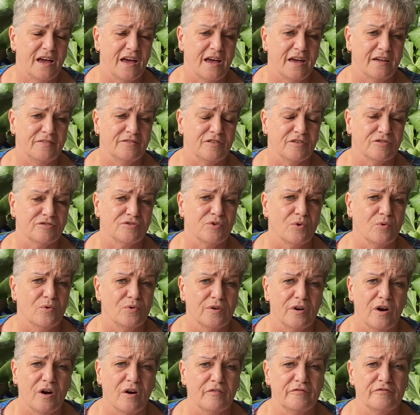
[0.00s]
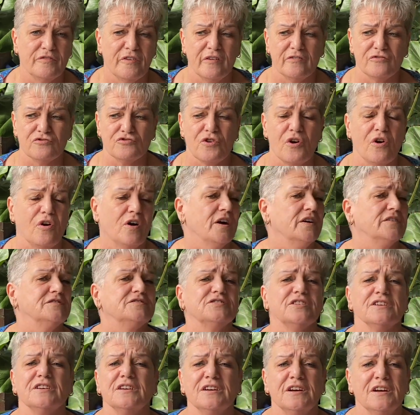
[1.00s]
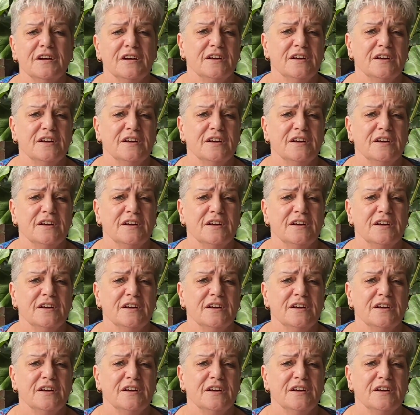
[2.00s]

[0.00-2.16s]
and the thought of trying to